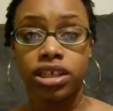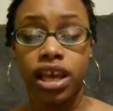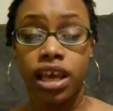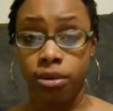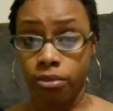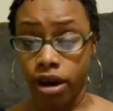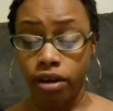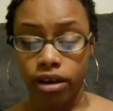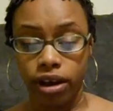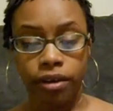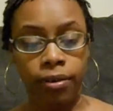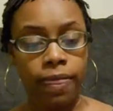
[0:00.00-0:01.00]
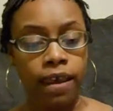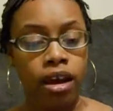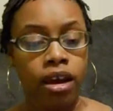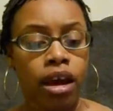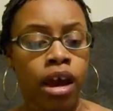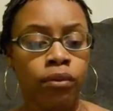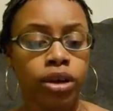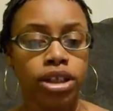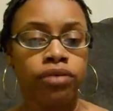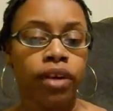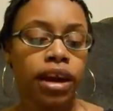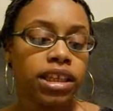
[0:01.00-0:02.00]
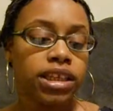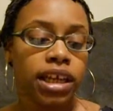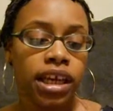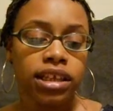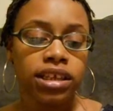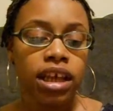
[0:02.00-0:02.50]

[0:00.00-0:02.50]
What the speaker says: in America. Richard Wright states,